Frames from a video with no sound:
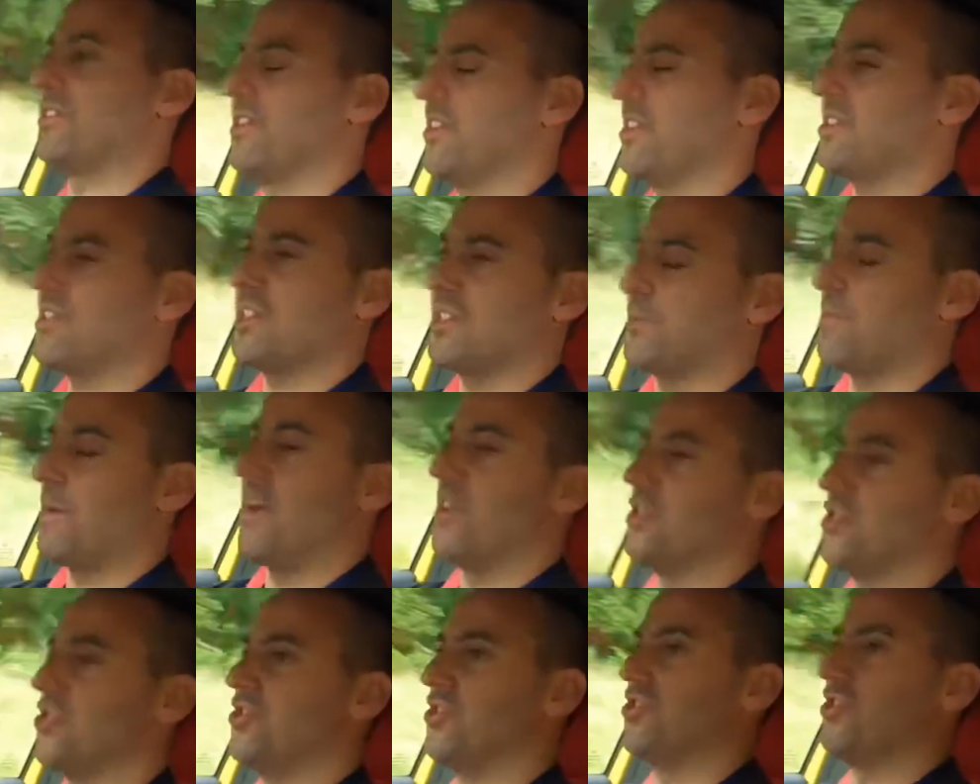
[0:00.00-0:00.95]
and the
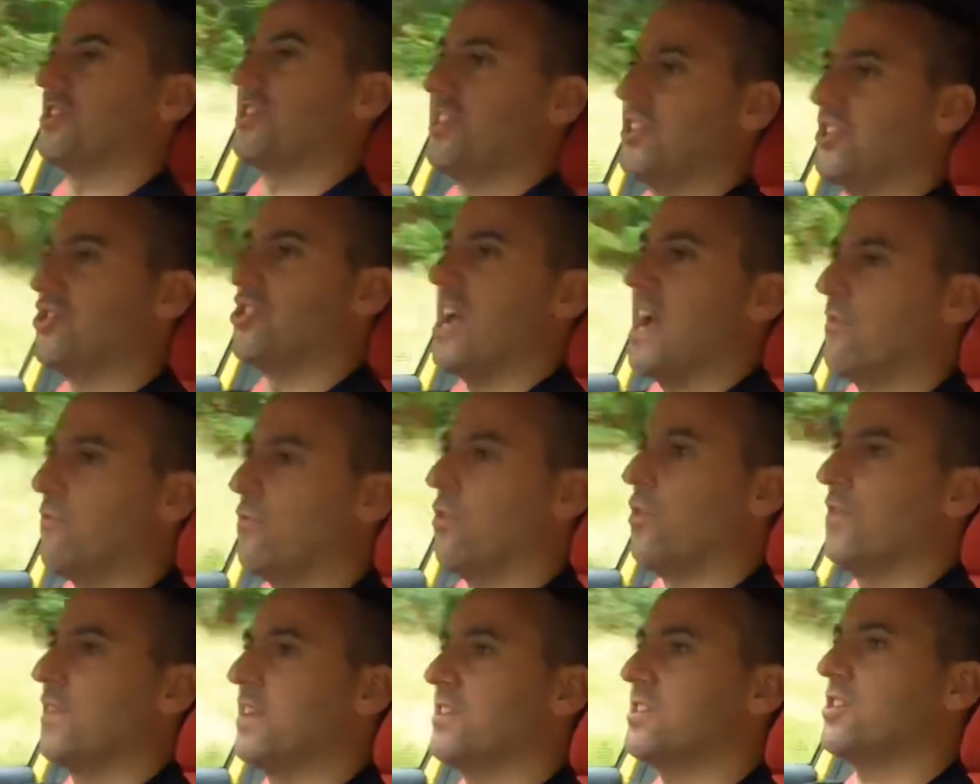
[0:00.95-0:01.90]
suspension just in general
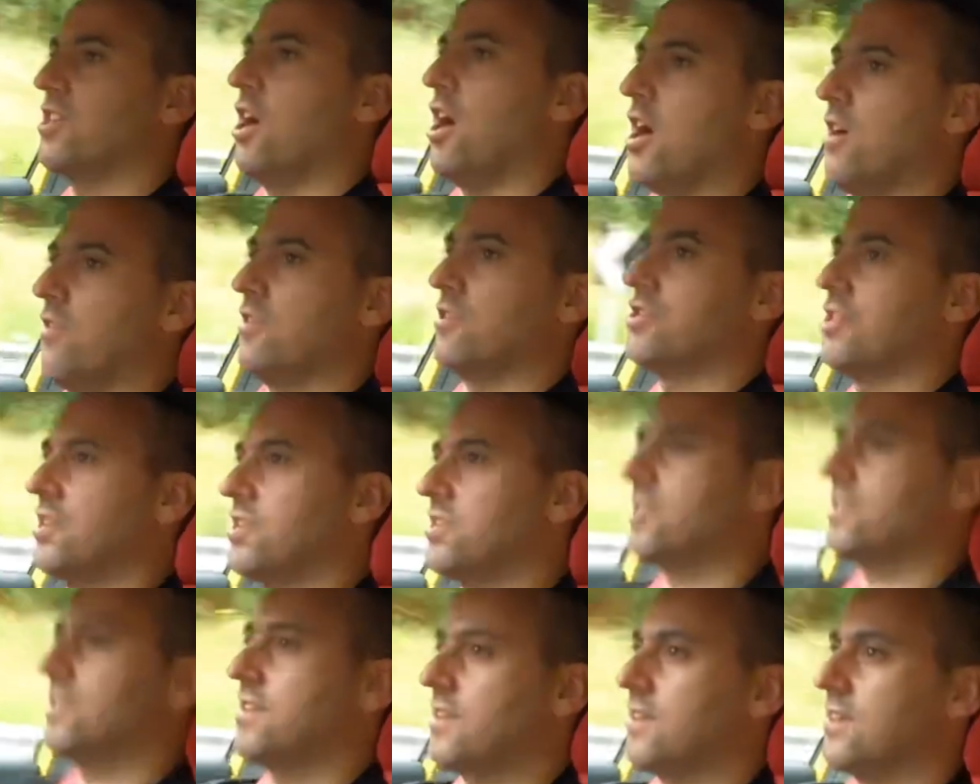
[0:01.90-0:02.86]
on this car are just